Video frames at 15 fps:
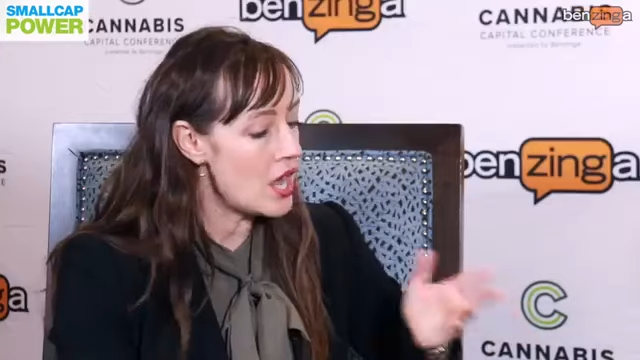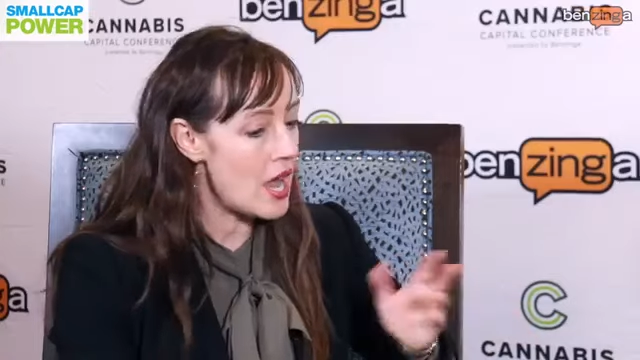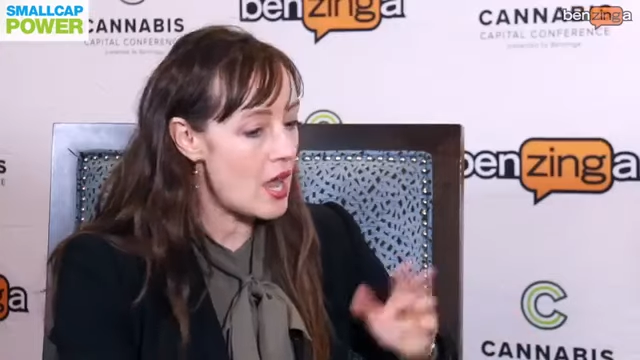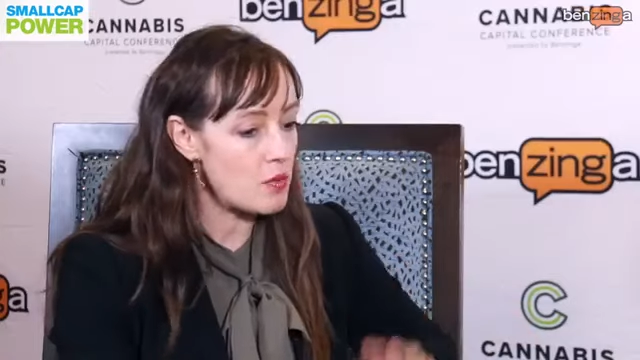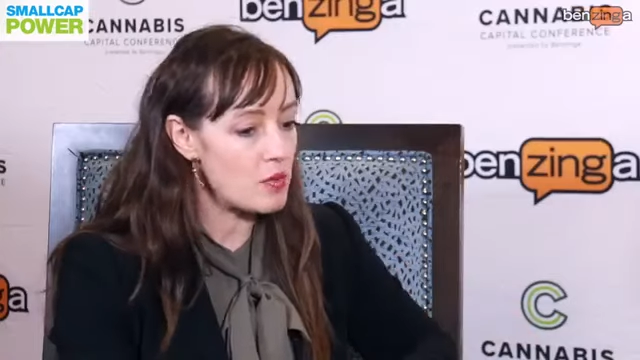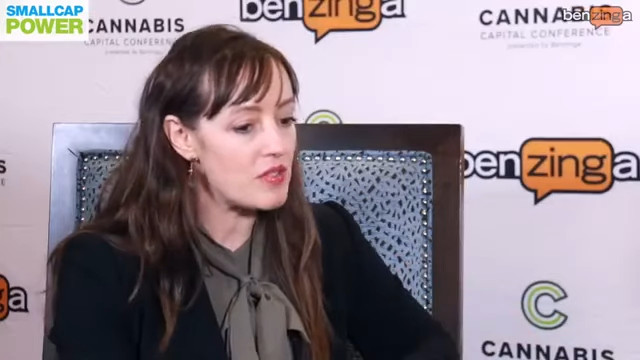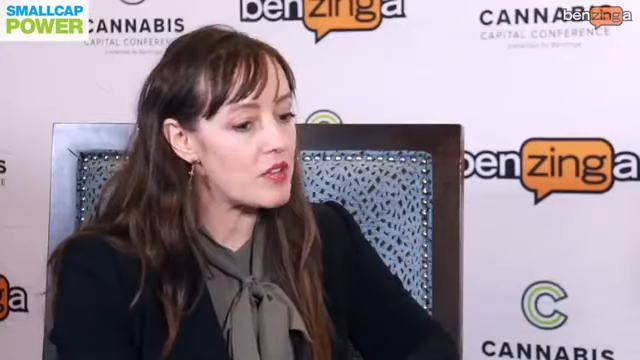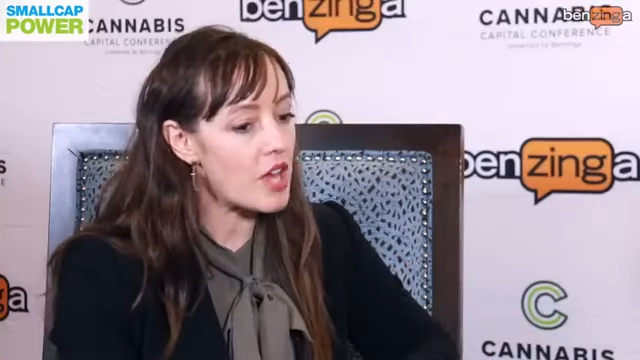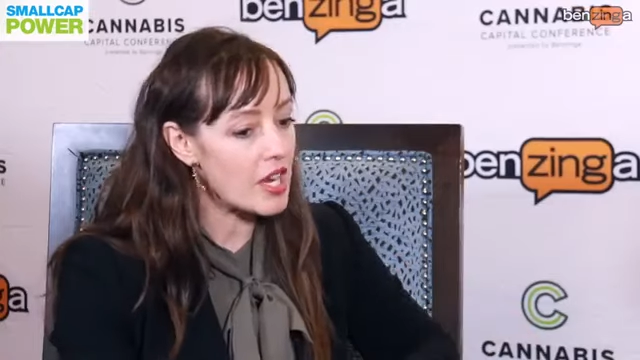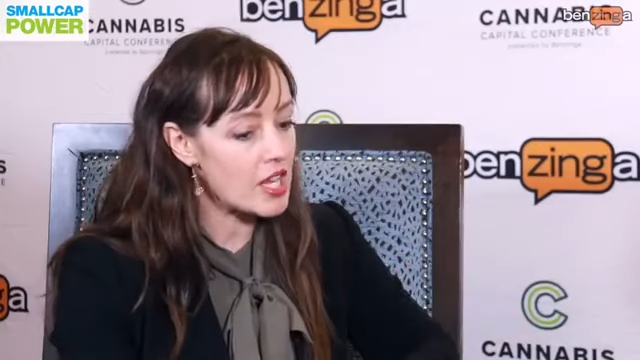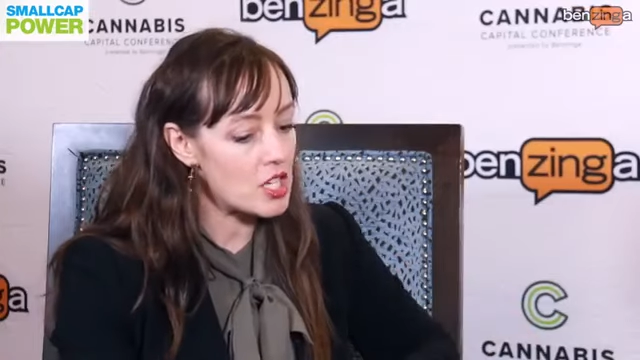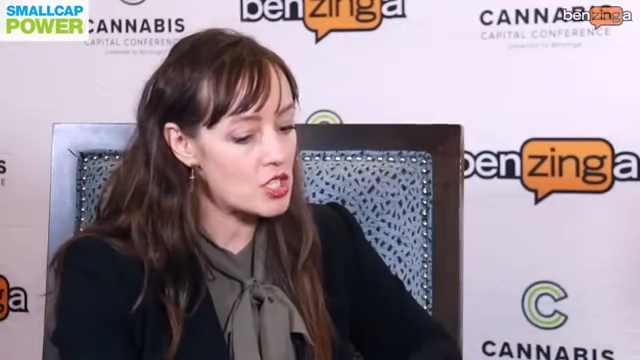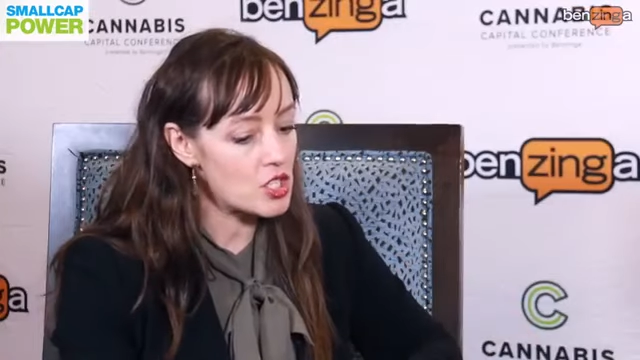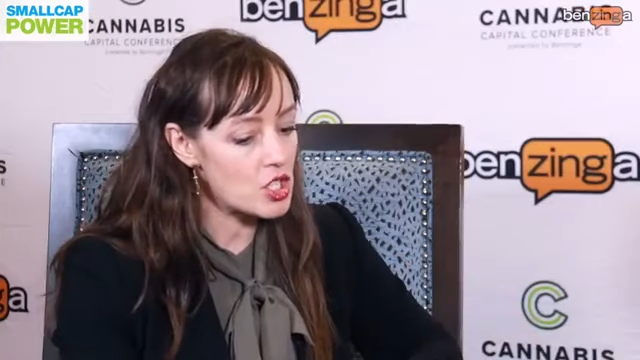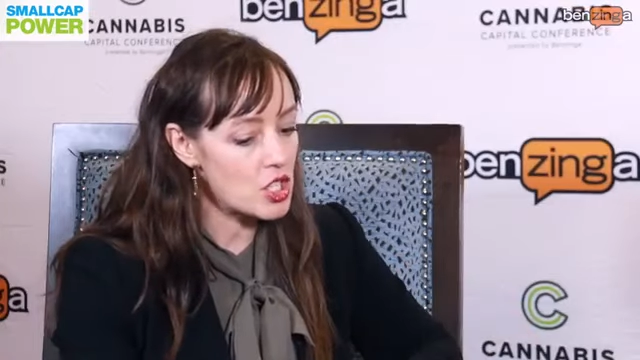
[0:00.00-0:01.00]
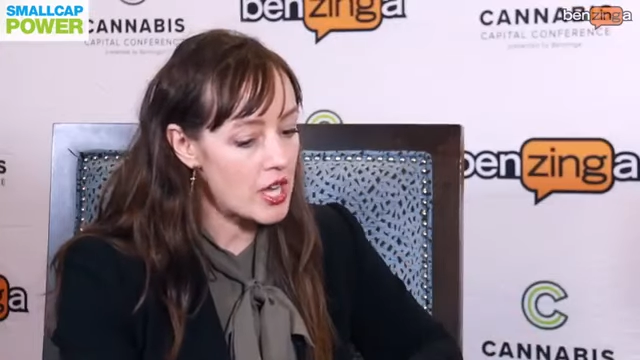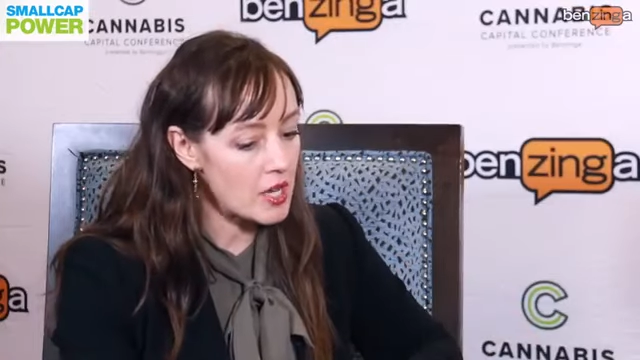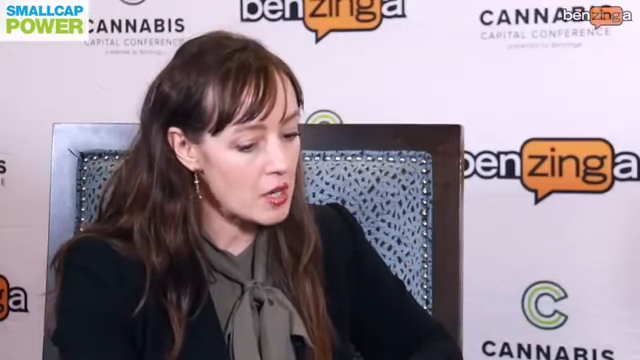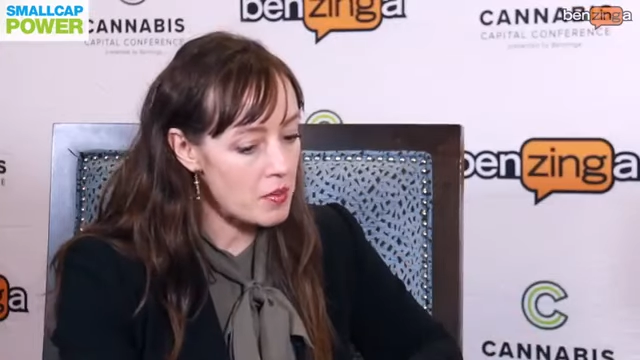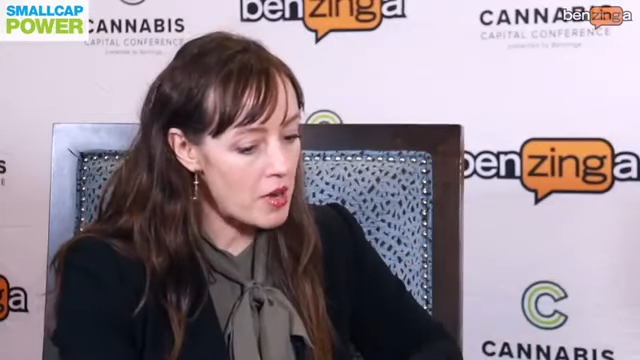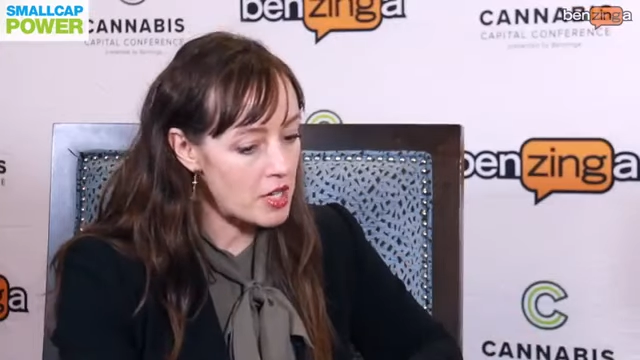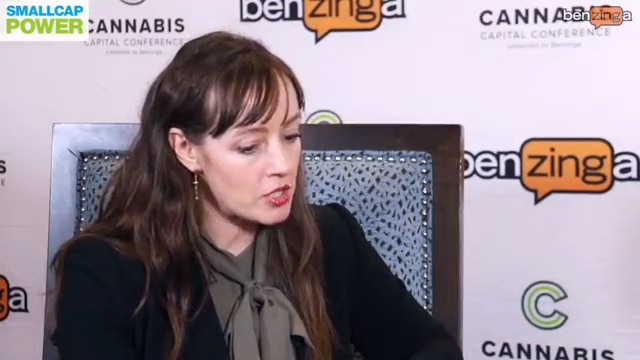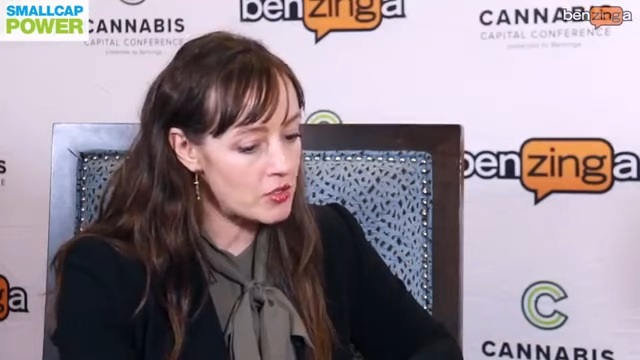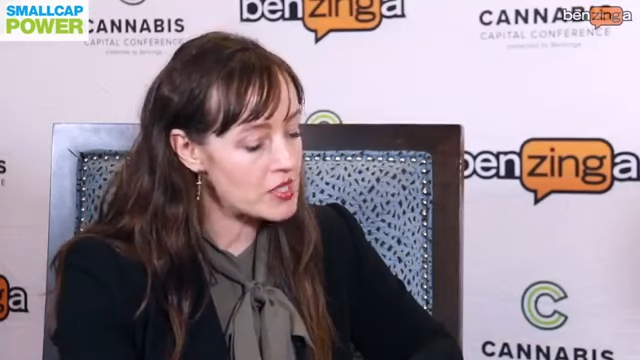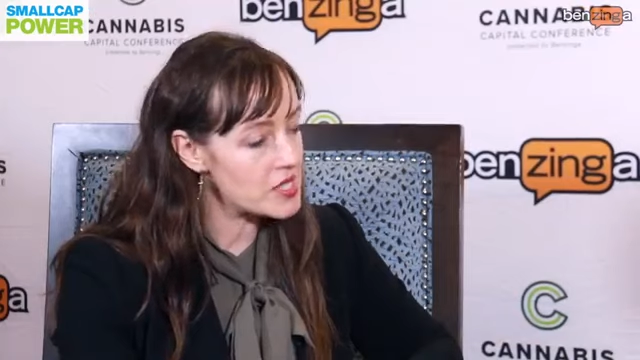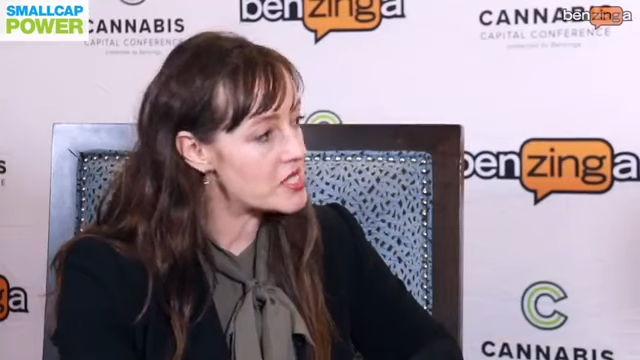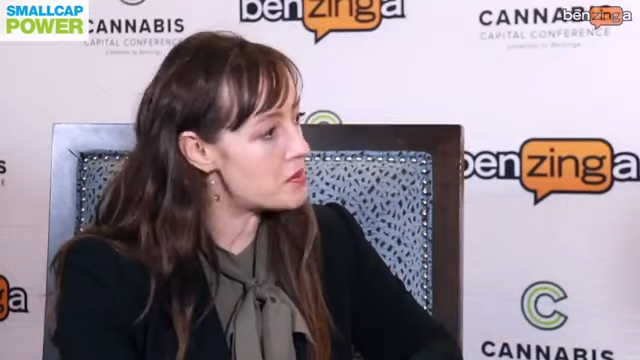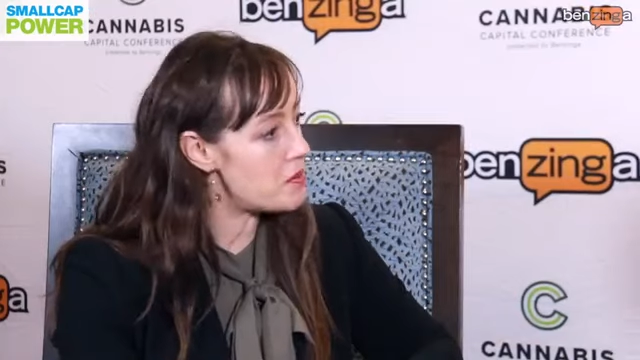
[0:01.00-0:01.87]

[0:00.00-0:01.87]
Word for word: Uh, we've got a channel partner in